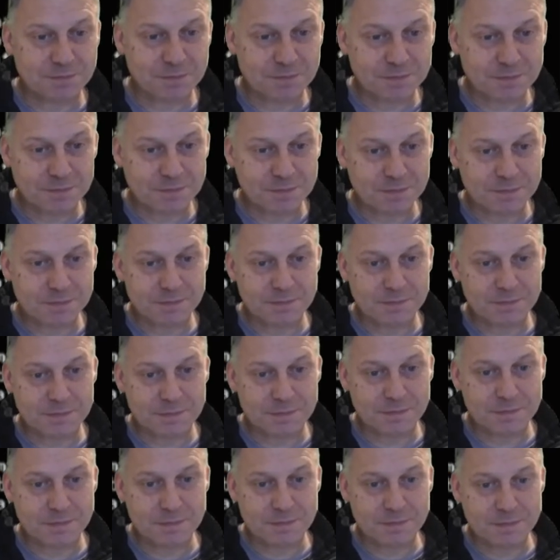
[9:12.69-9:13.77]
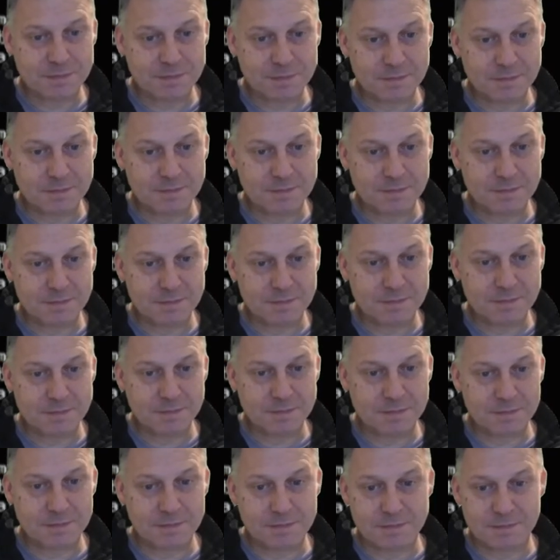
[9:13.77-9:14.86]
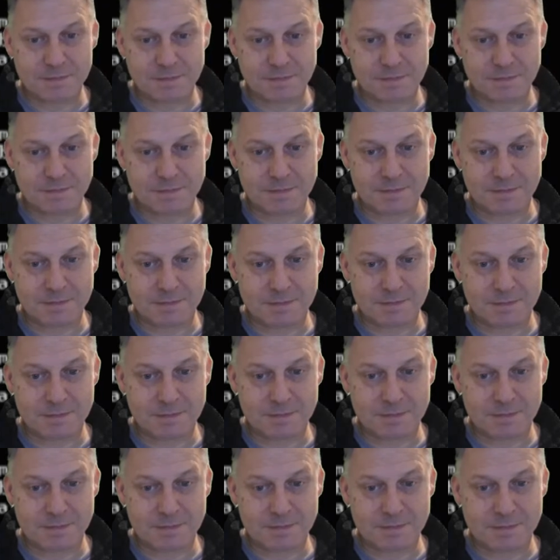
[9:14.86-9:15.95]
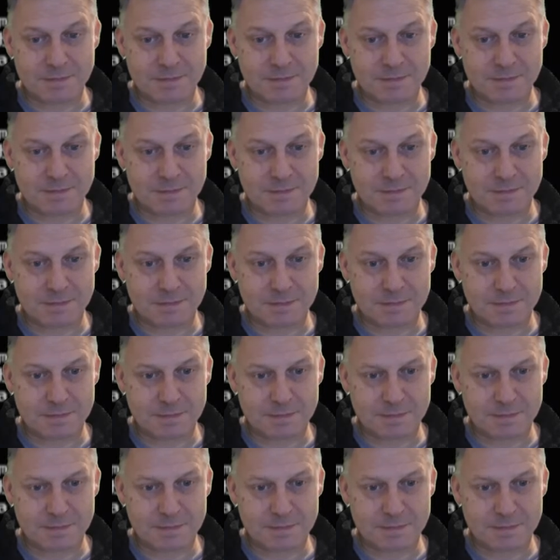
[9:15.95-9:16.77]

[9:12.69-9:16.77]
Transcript: Nothing is said.